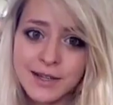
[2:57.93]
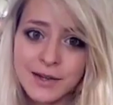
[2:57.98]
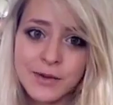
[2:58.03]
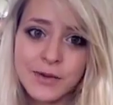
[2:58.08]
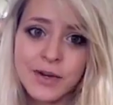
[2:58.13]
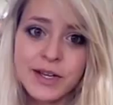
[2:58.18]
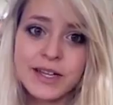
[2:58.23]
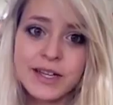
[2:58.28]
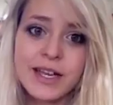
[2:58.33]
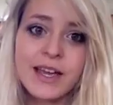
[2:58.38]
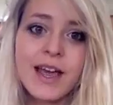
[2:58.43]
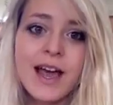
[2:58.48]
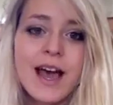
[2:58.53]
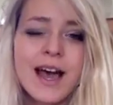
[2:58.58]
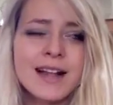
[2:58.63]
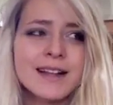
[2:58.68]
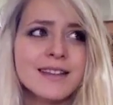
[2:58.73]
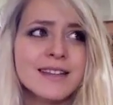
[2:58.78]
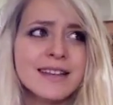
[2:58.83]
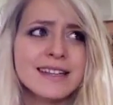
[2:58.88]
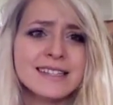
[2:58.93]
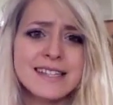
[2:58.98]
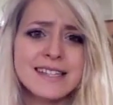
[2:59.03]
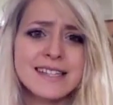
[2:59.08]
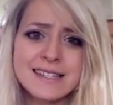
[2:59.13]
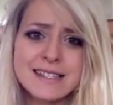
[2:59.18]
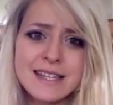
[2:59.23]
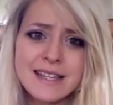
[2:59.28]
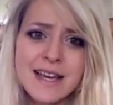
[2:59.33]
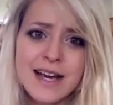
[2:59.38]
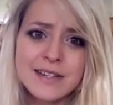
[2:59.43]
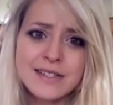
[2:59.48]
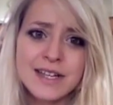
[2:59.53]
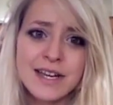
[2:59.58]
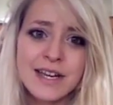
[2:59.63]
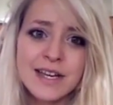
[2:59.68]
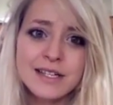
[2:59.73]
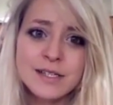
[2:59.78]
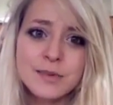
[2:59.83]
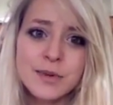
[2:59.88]
annoyingly had like 60,000
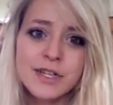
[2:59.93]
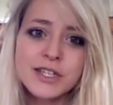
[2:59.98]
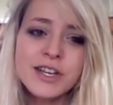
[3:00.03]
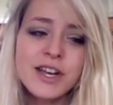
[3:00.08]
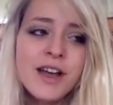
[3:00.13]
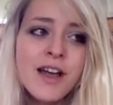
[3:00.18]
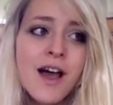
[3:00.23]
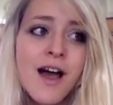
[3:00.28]
hits, which